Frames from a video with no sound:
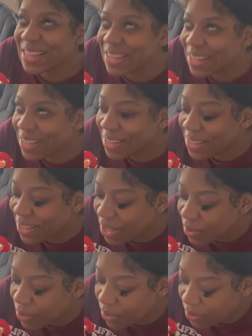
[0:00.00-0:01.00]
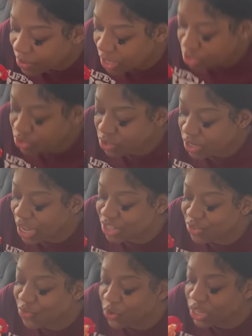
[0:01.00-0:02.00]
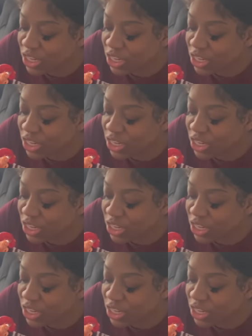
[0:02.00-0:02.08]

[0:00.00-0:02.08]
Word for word: the detailers. But come here. You full